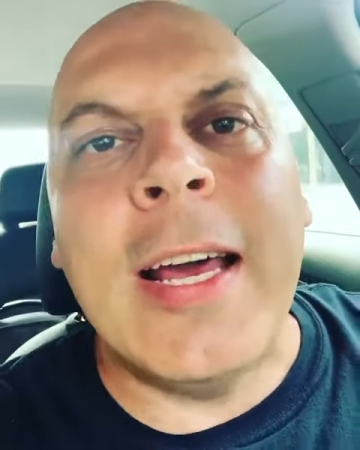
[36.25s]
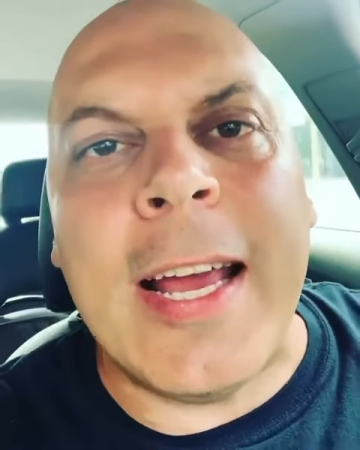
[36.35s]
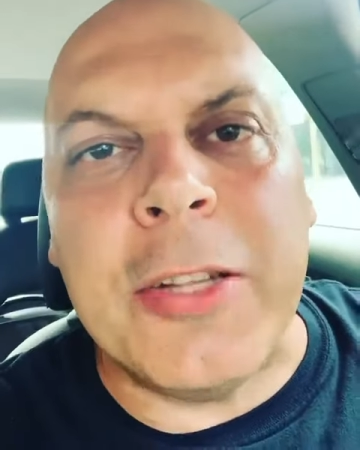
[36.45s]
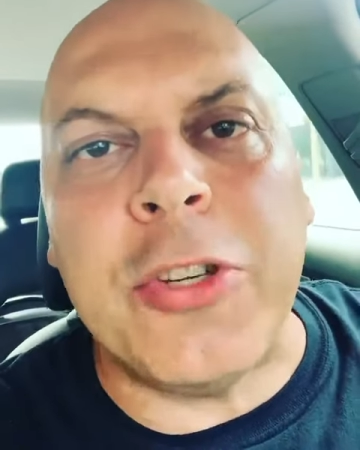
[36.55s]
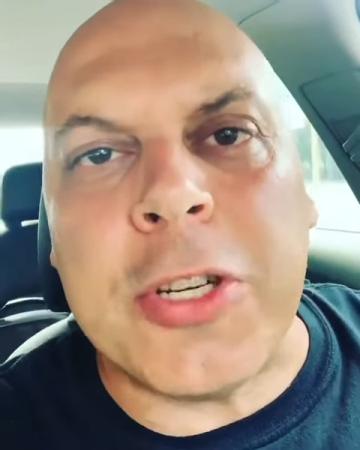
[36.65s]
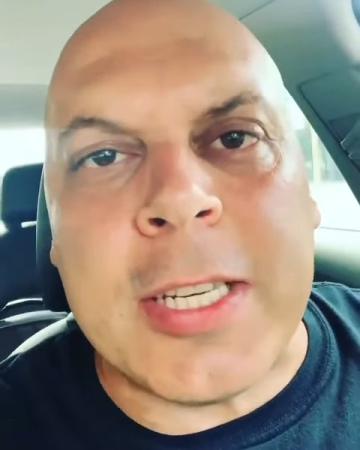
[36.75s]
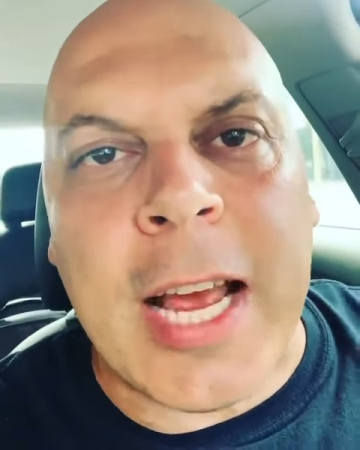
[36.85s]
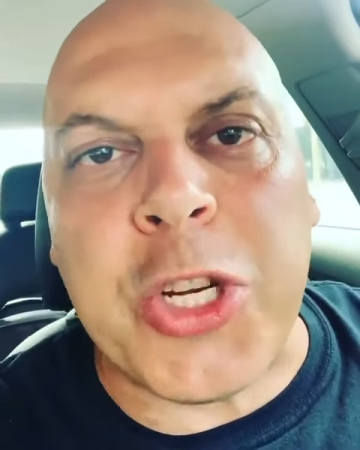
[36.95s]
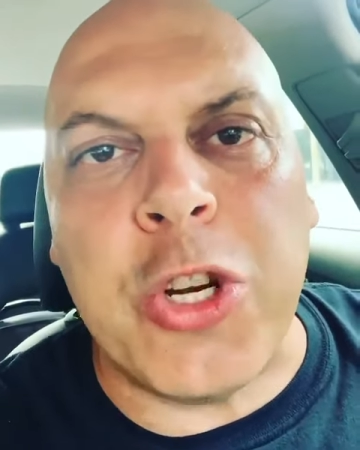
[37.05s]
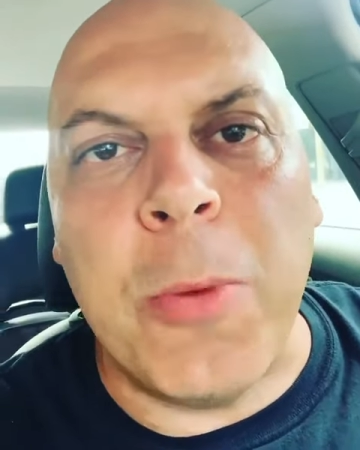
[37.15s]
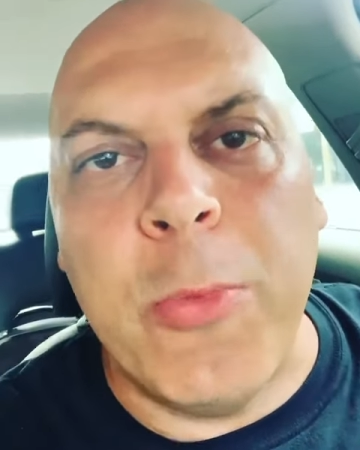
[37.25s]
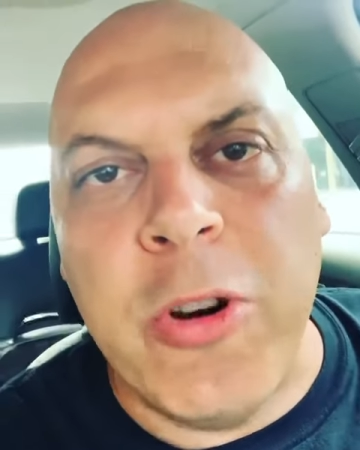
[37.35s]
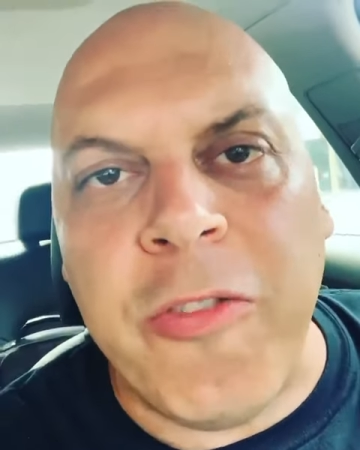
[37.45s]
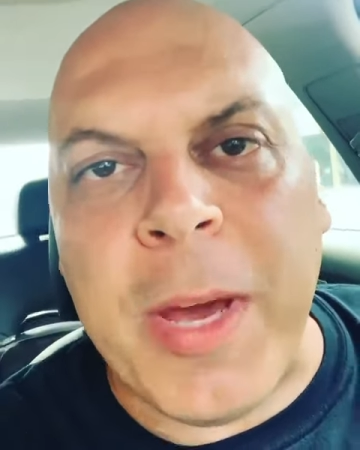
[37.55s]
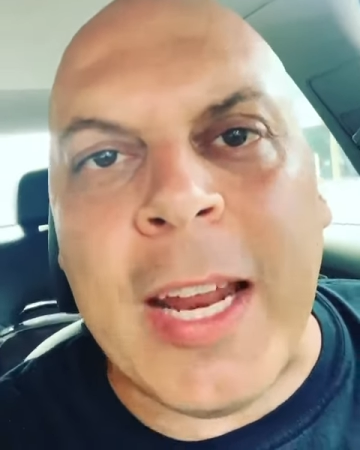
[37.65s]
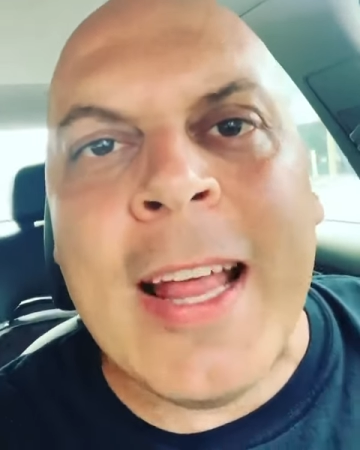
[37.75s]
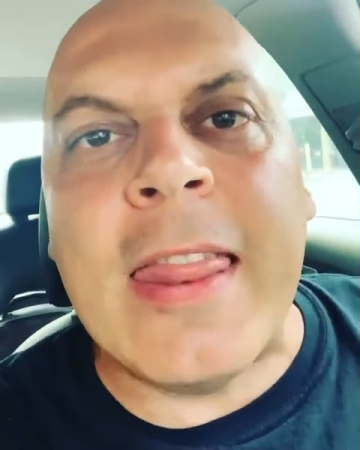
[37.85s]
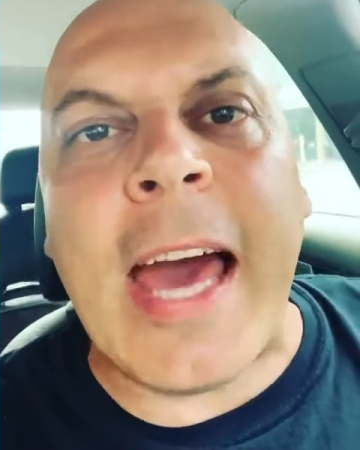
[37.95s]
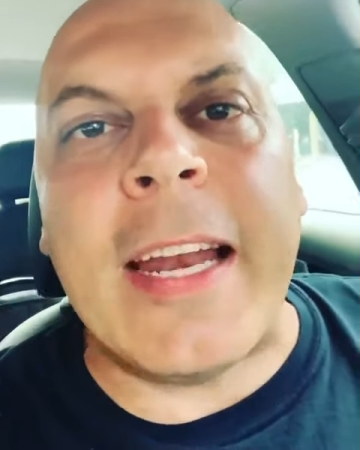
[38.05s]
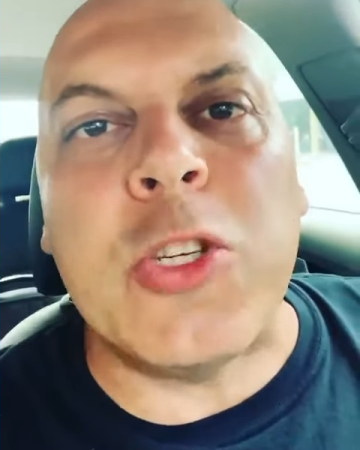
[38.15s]
intersectional movement
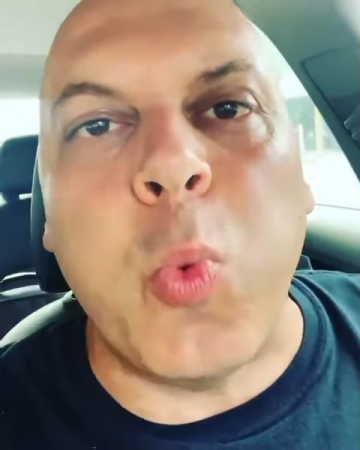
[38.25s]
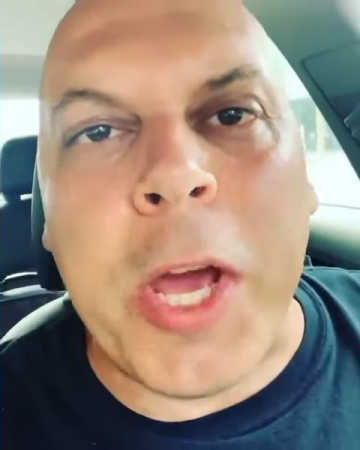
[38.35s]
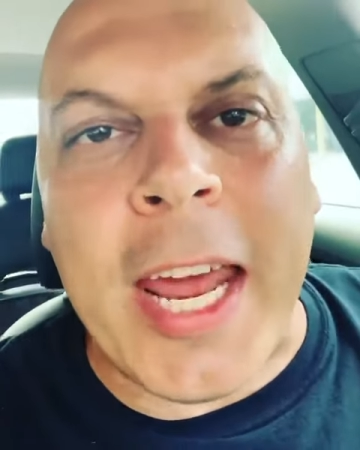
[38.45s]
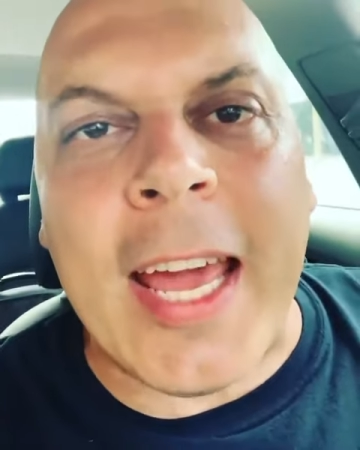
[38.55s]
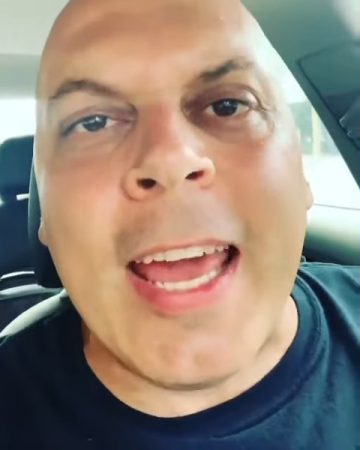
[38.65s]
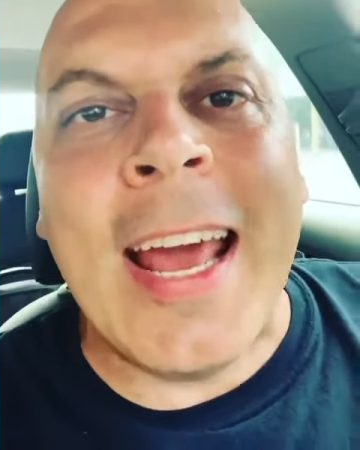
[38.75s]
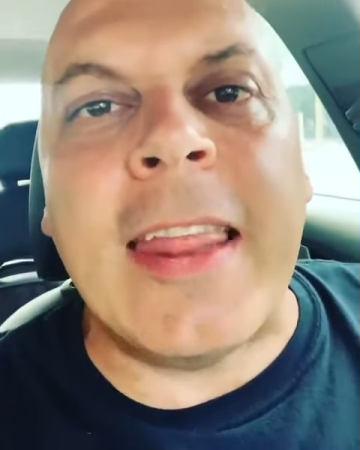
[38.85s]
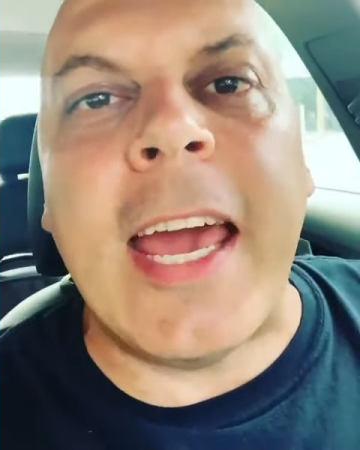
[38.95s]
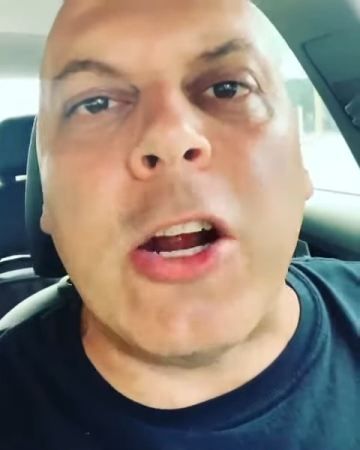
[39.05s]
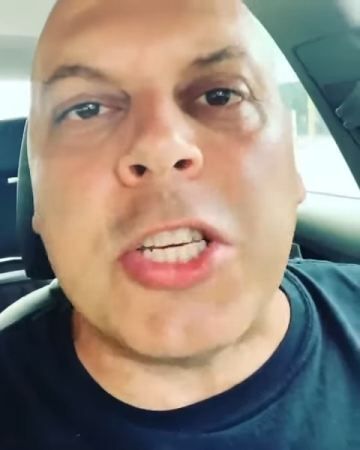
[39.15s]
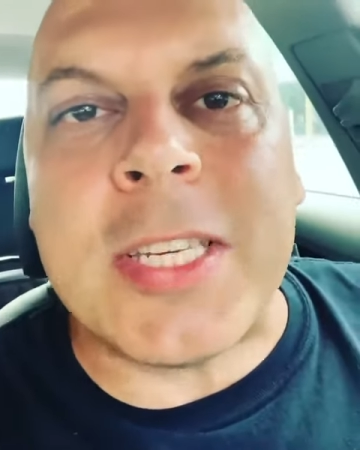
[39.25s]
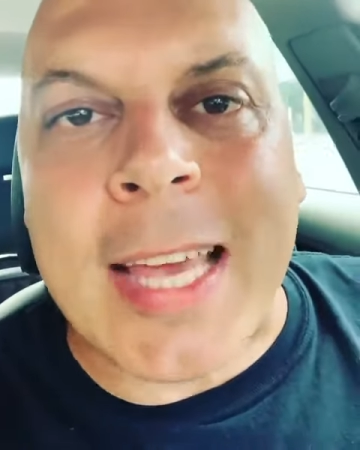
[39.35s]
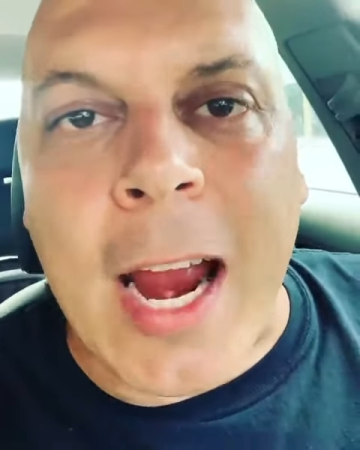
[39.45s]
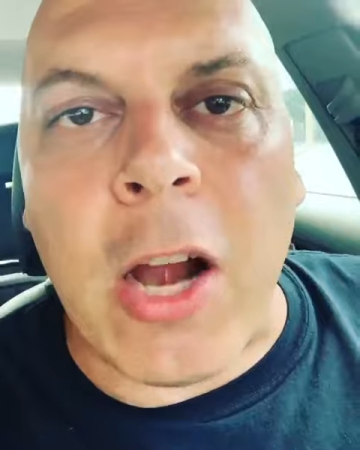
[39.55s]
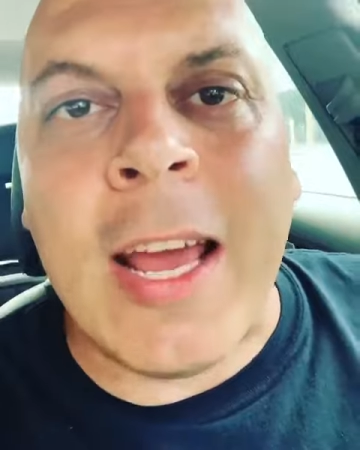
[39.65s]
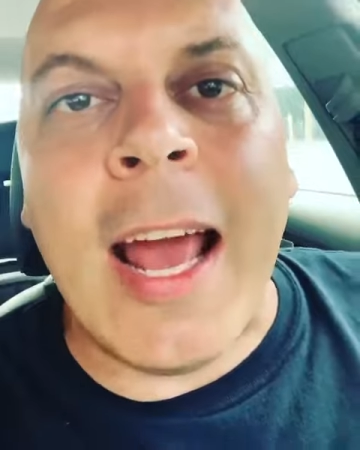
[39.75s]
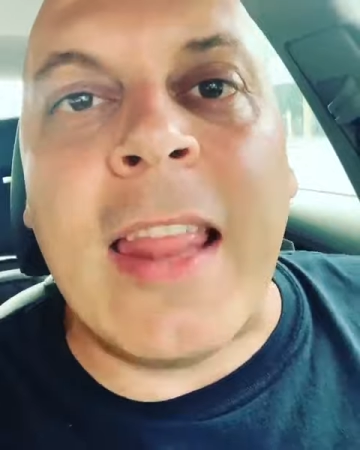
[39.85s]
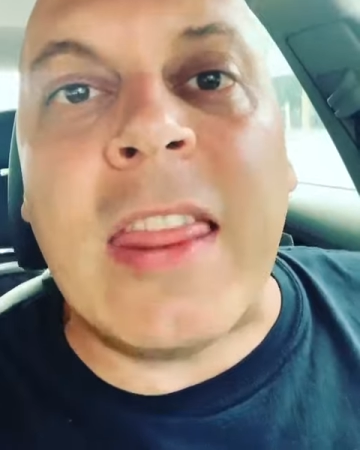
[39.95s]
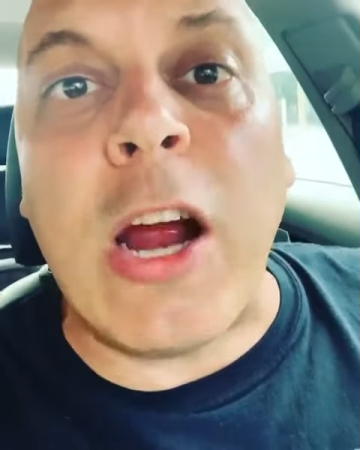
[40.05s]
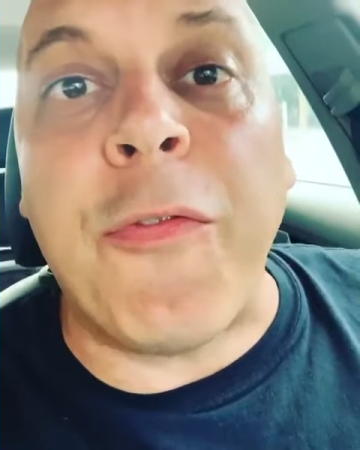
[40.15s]
that is winning, and they are scared
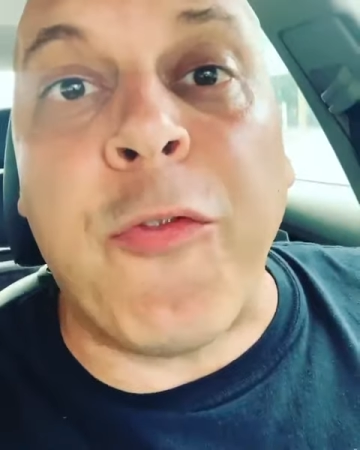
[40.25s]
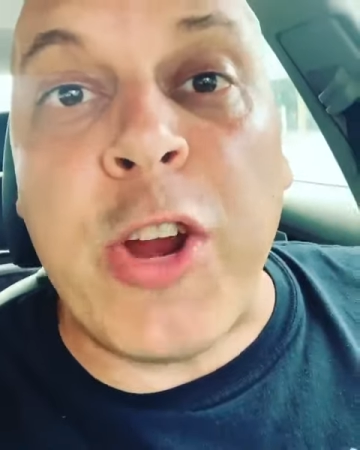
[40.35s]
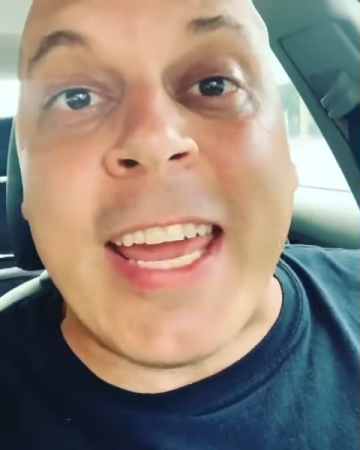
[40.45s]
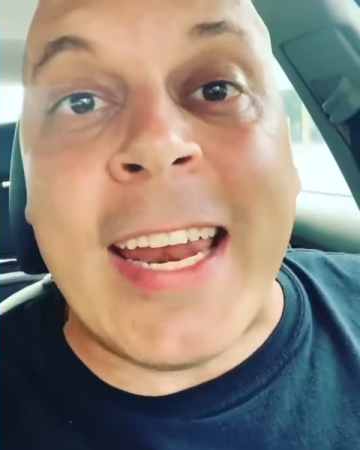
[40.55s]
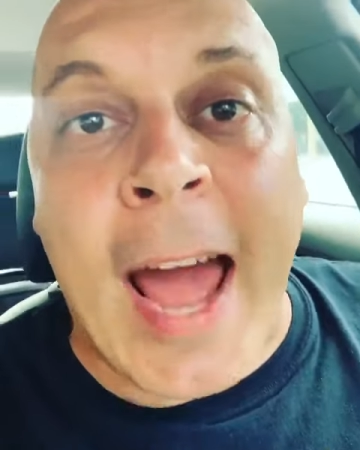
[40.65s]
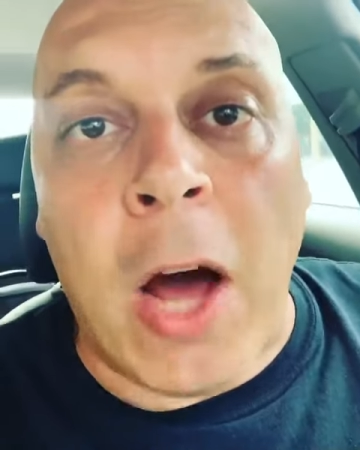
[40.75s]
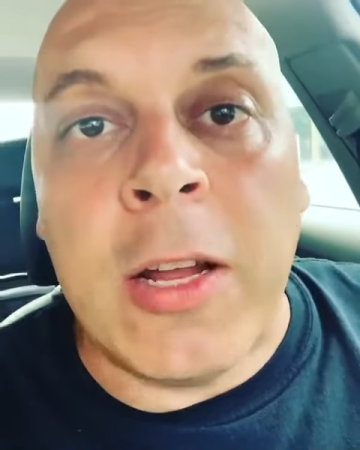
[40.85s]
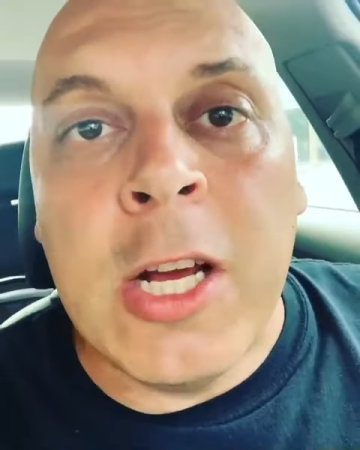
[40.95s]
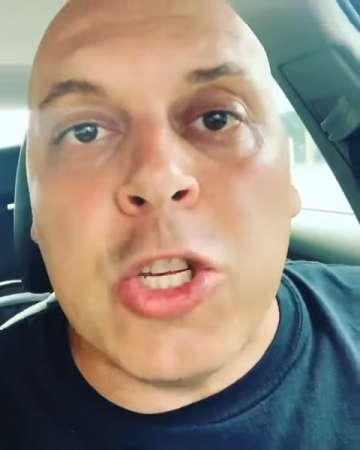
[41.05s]
and they are freaking out.